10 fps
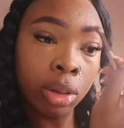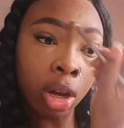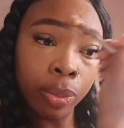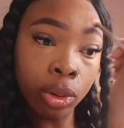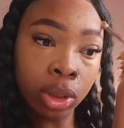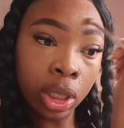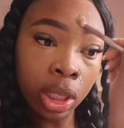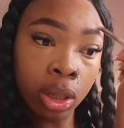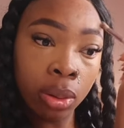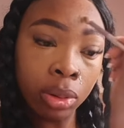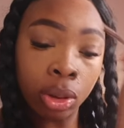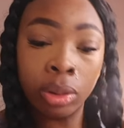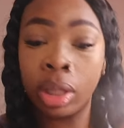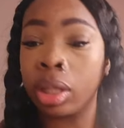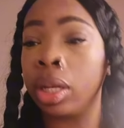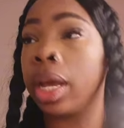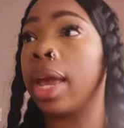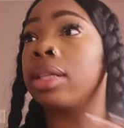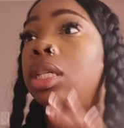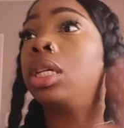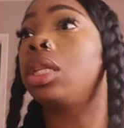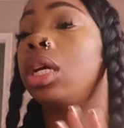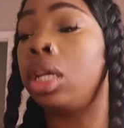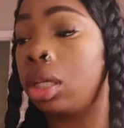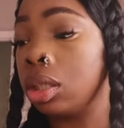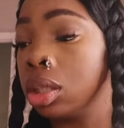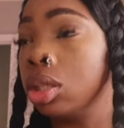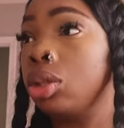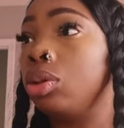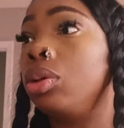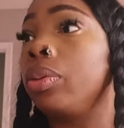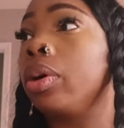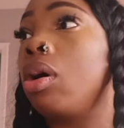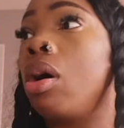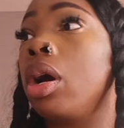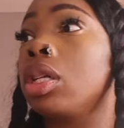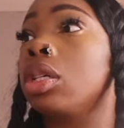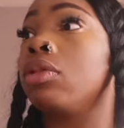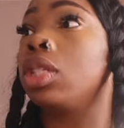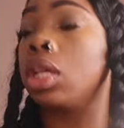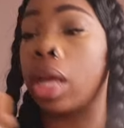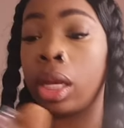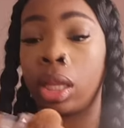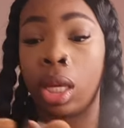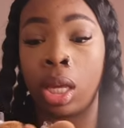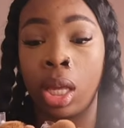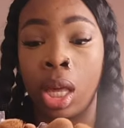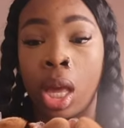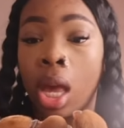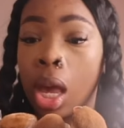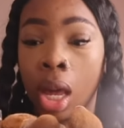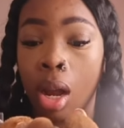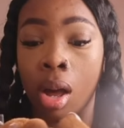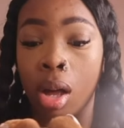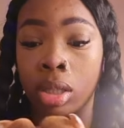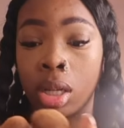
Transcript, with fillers: to no museums or nothing that has anything to do in regards of shit like that at all.